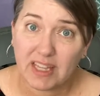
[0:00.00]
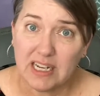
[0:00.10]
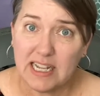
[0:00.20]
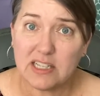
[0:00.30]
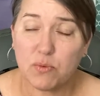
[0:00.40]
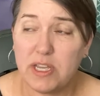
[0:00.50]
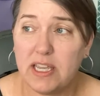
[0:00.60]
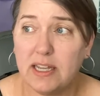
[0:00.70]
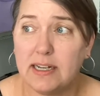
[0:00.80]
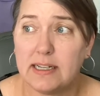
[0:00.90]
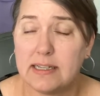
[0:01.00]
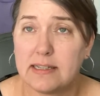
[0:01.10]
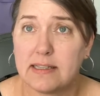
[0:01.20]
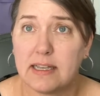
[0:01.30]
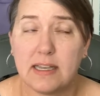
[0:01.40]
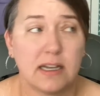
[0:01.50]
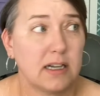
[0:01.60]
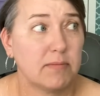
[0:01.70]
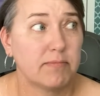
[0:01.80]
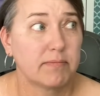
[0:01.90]
Next weekend is the
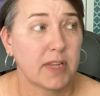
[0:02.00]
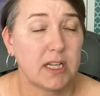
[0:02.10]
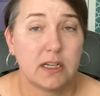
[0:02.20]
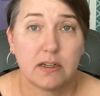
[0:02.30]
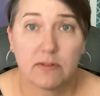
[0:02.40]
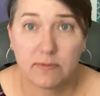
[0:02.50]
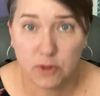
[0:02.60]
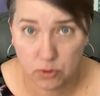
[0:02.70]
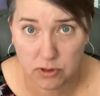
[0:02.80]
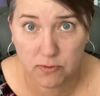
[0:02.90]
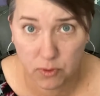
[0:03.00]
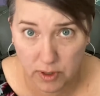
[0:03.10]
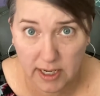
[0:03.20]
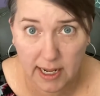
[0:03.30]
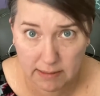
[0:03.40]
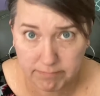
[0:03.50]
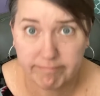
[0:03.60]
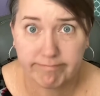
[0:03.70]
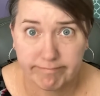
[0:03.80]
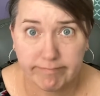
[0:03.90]
Georgia Florida game.
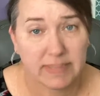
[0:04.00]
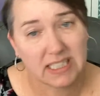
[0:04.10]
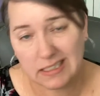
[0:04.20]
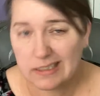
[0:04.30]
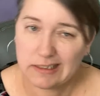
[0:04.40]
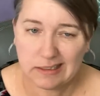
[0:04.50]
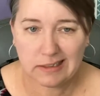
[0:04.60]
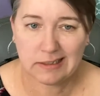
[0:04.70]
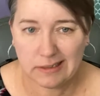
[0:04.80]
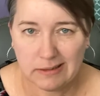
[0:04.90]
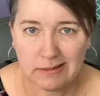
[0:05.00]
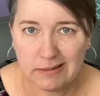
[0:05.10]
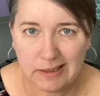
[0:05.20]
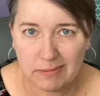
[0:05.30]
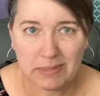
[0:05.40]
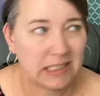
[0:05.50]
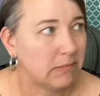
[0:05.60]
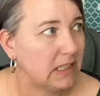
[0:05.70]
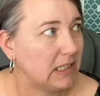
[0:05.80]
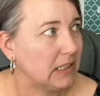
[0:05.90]
So I might
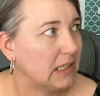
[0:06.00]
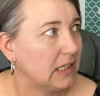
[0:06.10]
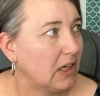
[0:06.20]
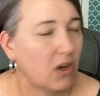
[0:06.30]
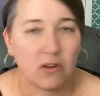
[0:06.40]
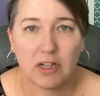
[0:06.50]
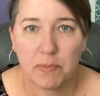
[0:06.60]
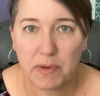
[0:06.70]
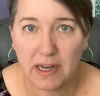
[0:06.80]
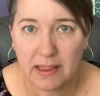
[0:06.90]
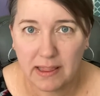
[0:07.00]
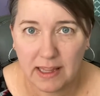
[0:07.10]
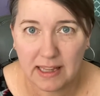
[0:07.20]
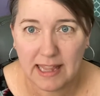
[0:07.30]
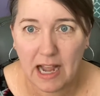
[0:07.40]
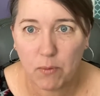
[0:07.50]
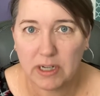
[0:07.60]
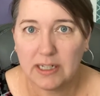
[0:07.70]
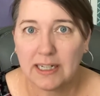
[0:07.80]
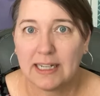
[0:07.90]
be all up and in that
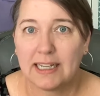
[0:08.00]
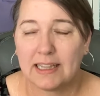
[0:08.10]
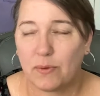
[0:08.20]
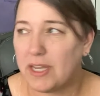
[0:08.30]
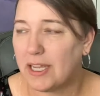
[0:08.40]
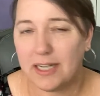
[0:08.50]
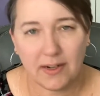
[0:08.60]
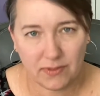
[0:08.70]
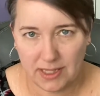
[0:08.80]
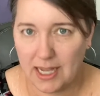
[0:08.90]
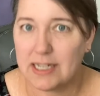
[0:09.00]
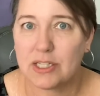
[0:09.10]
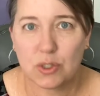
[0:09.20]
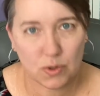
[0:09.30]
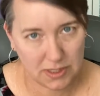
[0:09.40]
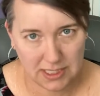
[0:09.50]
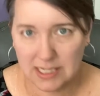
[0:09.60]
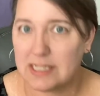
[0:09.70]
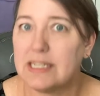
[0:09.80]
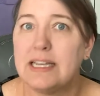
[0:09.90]
one. The weekend after that is the Georgia
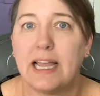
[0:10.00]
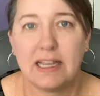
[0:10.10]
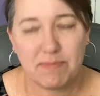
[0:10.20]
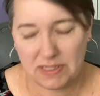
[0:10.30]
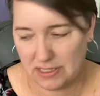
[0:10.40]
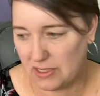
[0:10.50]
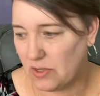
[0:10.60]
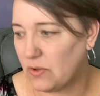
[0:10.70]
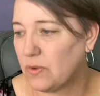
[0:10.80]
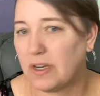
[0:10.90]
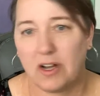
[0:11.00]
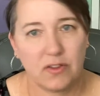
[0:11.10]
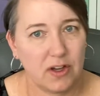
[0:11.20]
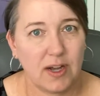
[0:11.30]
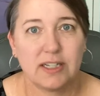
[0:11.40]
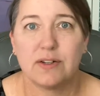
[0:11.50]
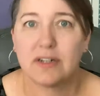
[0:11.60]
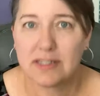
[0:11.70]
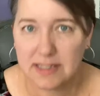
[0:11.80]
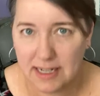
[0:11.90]
Tennessee game. So although I do it
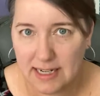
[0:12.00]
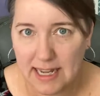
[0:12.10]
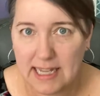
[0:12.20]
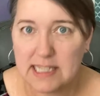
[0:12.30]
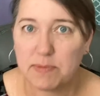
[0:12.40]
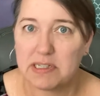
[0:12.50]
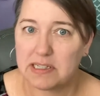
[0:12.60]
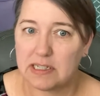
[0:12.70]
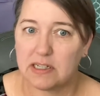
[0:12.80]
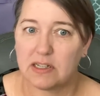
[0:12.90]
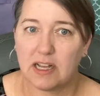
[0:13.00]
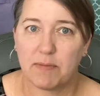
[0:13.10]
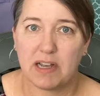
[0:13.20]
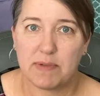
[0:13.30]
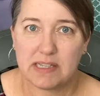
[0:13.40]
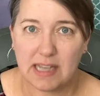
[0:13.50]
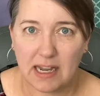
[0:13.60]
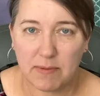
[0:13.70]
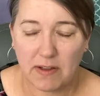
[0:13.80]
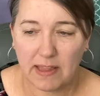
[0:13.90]
on Sundays, but still I might be sad
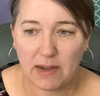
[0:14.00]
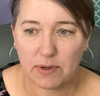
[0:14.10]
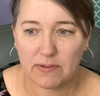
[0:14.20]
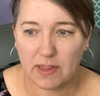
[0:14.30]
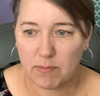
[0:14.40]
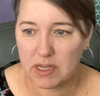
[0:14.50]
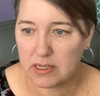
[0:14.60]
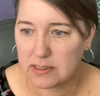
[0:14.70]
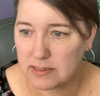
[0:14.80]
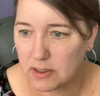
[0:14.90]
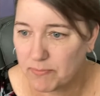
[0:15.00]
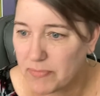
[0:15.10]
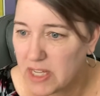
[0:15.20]
about that one if they beat us. So